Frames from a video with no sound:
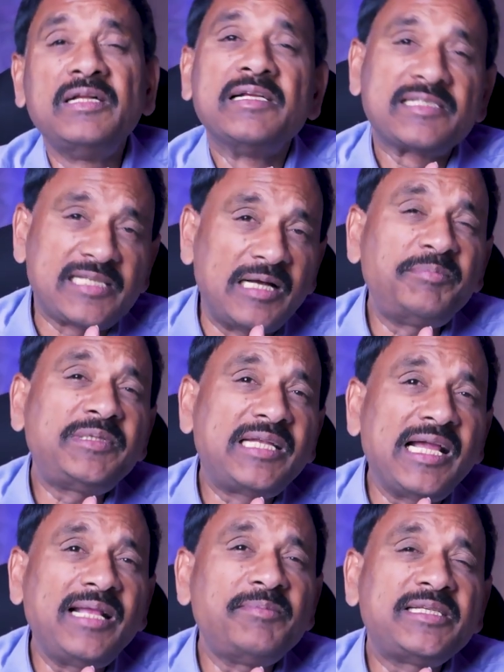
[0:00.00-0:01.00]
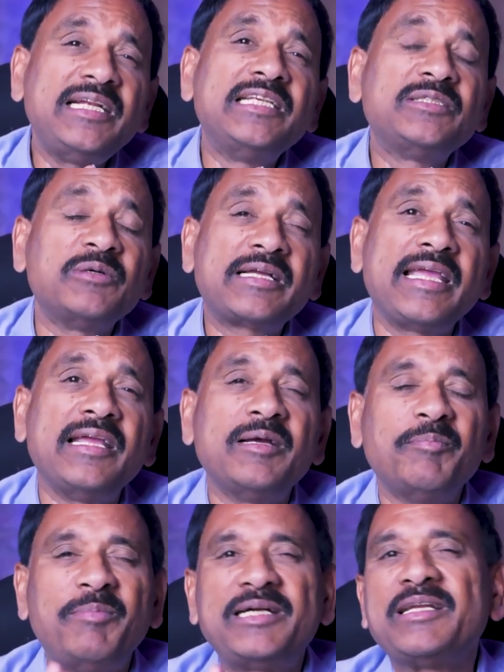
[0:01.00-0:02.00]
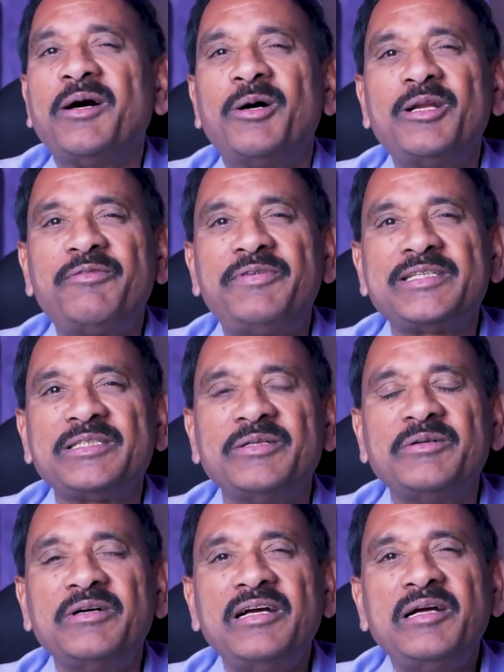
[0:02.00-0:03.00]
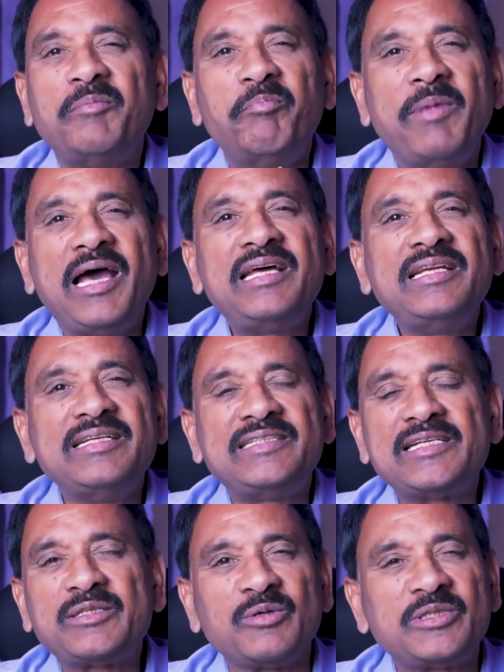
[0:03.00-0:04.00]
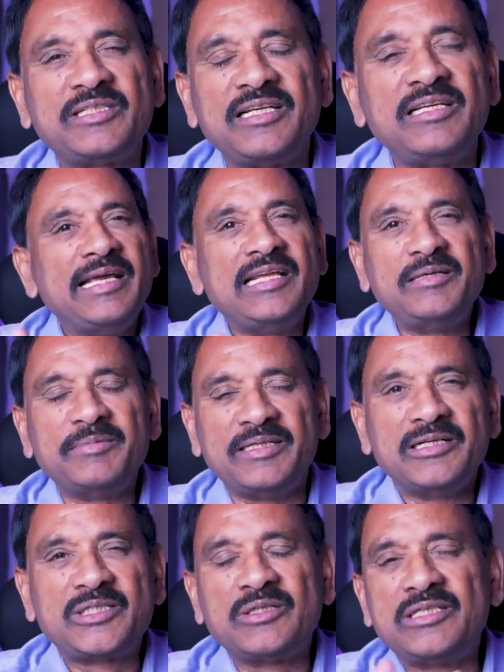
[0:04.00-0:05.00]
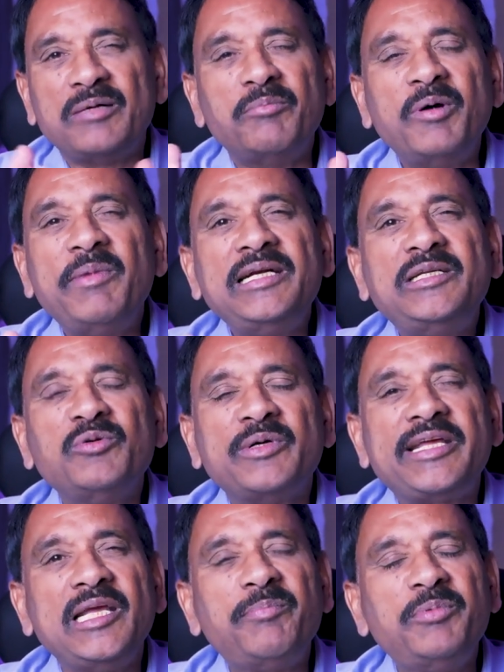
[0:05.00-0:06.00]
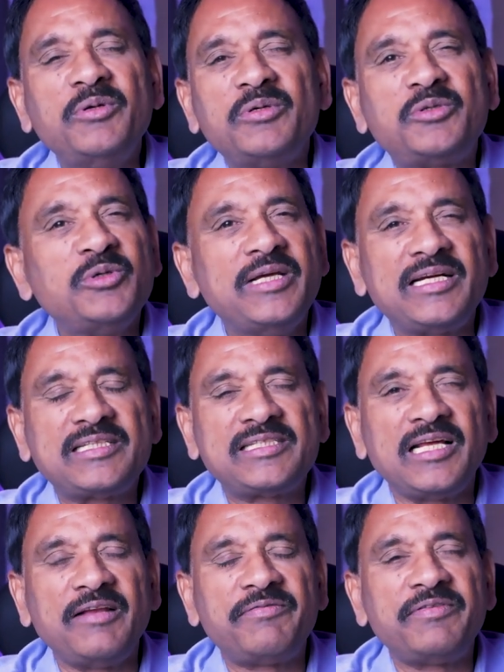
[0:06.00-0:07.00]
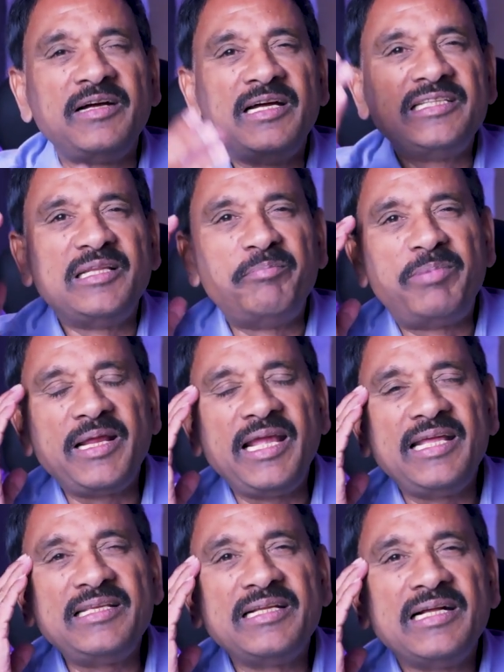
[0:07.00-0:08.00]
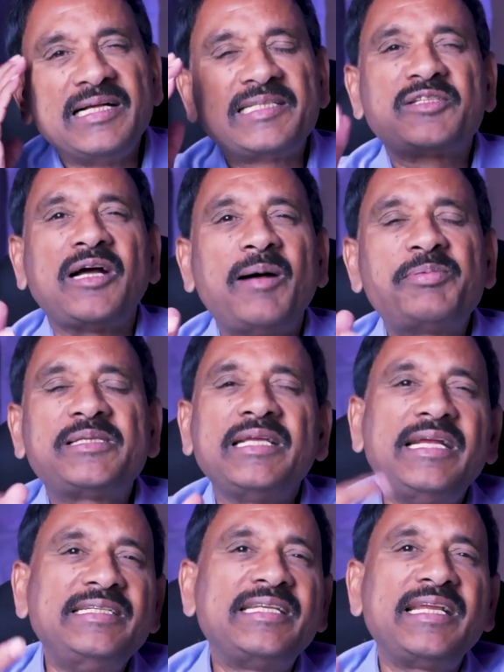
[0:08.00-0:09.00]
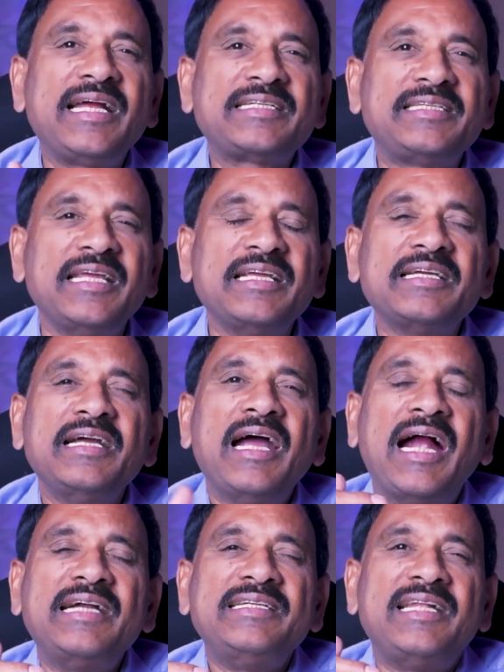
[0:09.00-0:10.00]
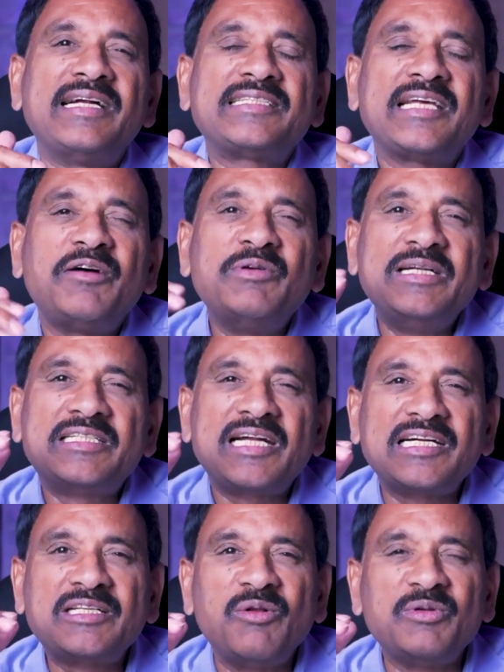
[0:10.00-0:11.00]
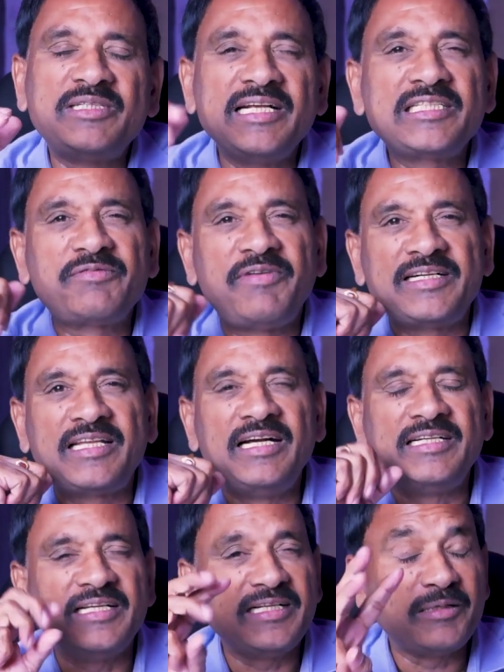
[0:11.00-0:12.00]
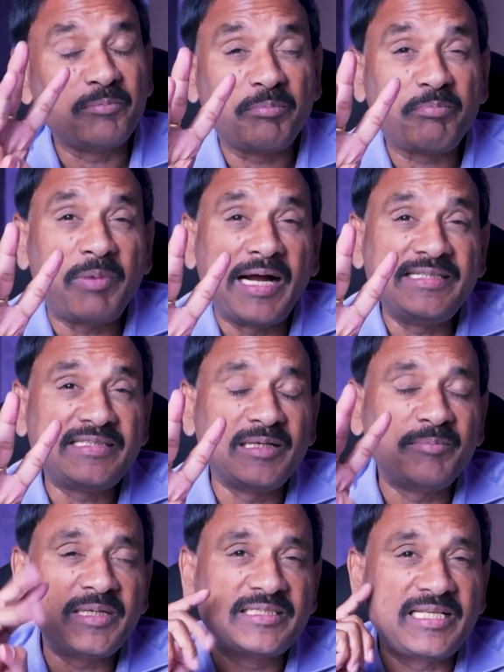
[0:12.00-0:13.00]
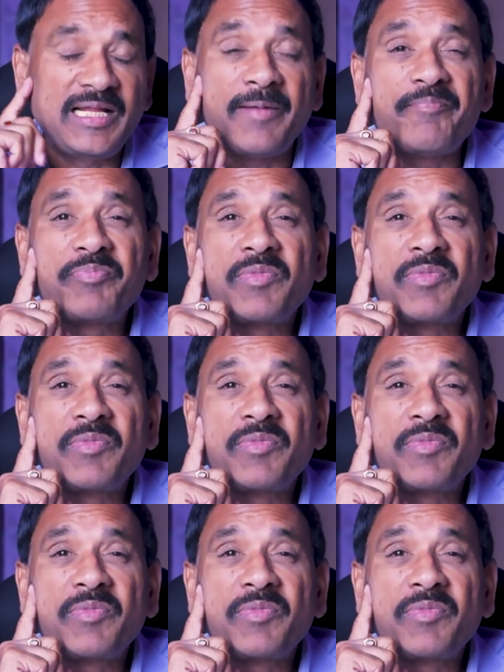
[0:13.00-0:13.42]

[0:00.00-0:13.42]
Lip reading: Sometimes it is okay, but all of us know, man is a social animal. So the moment you keep to yourself, the brain stops interacting, and that's how it starts losing its fertility. Point number three.